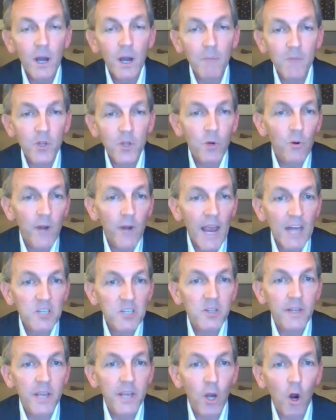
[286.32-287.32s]
you are
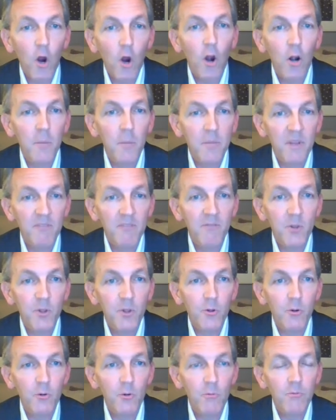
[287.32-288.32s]
actually harmed if
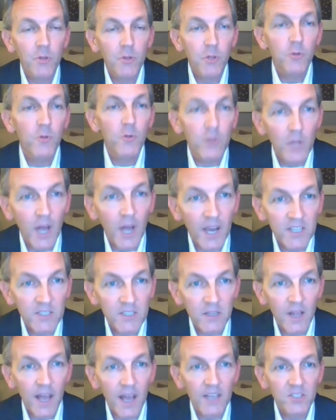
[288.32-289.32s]
you utilize
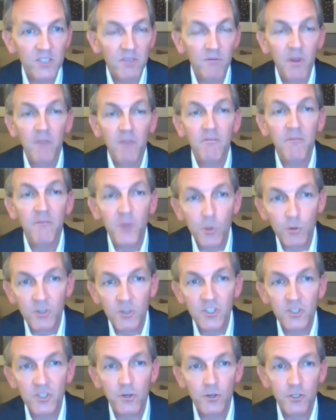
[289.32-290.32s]
less, if you have fewer
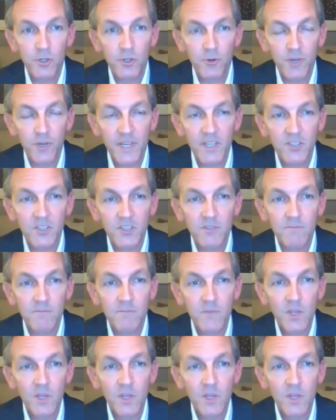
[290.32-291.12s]
surgeries,